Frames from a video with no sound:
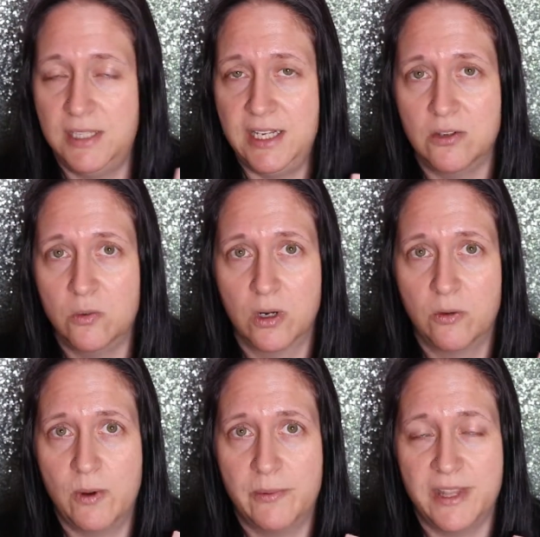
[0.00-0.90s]
they don't
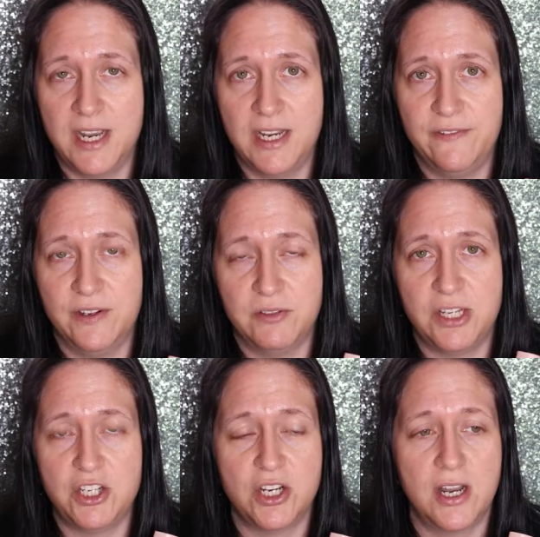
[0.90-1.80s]
work well with any
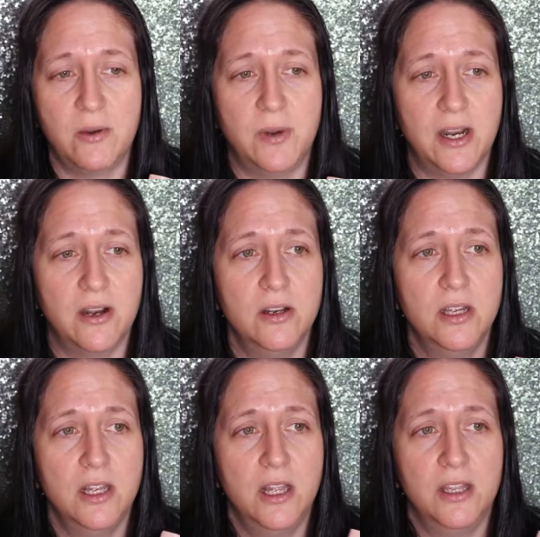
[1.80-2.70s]
foundation I wear.
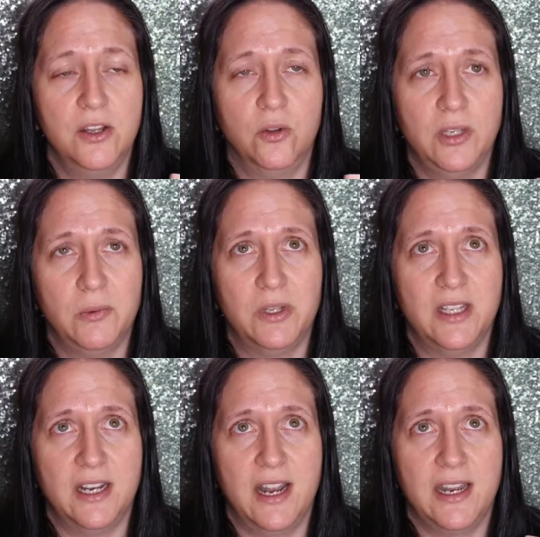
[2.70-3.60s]
The only one
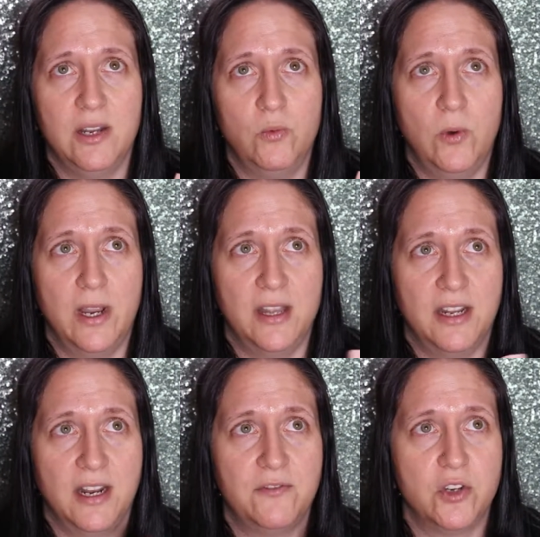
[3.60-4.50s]
that
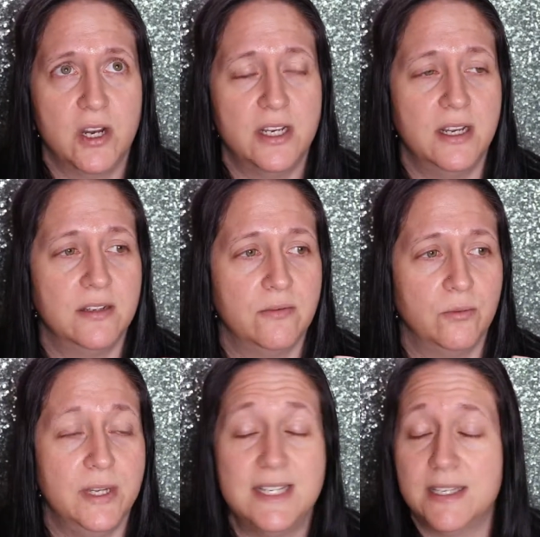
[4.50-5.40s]
I've tried
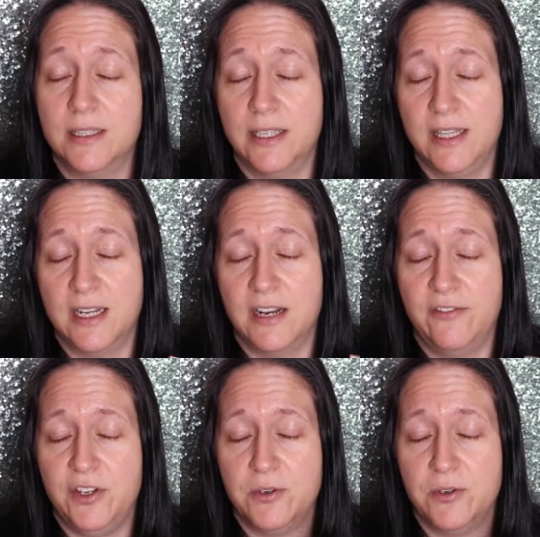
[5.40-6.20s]
recently that I've